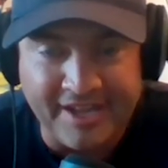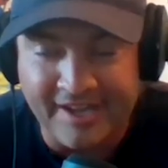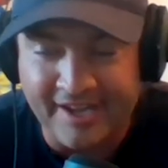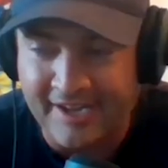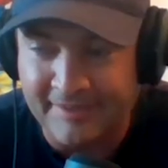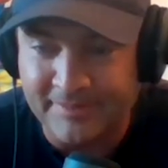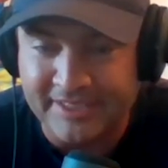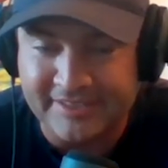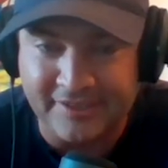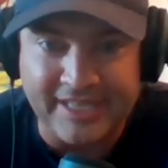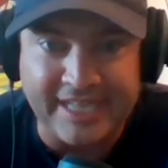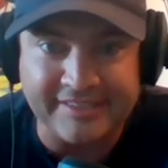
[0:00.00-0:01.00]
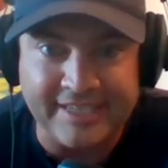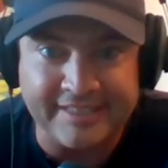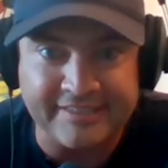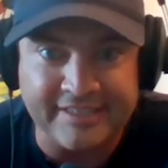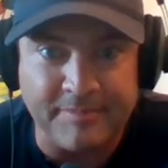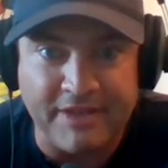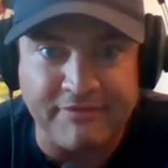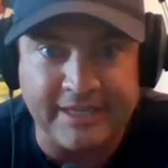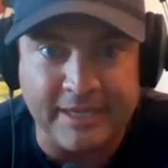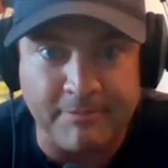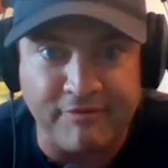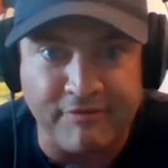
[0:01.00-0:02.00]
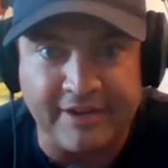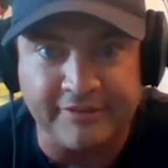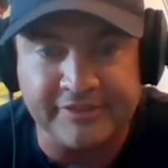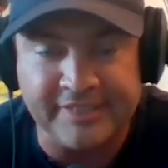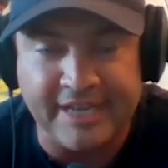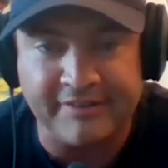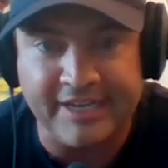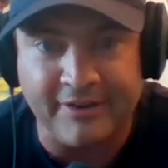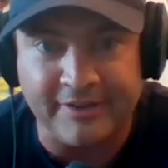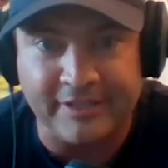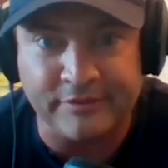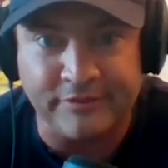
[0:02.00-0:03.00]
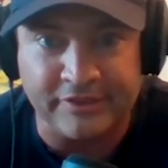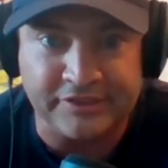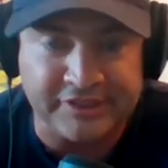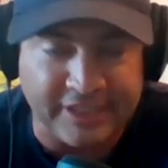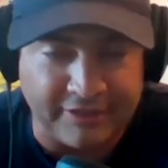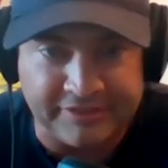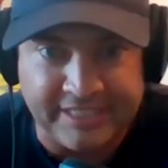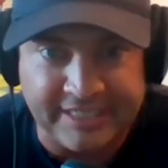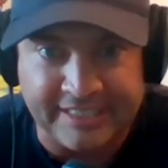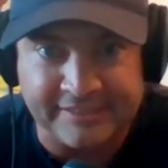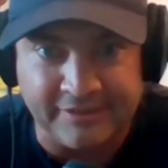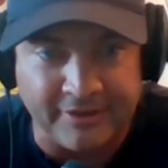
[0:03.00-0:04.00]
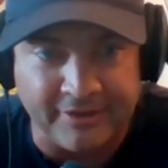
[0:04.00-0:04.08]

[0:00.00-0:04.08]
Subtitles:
But so that sets up FA Cup final Saturday, August 1st. Chelsea against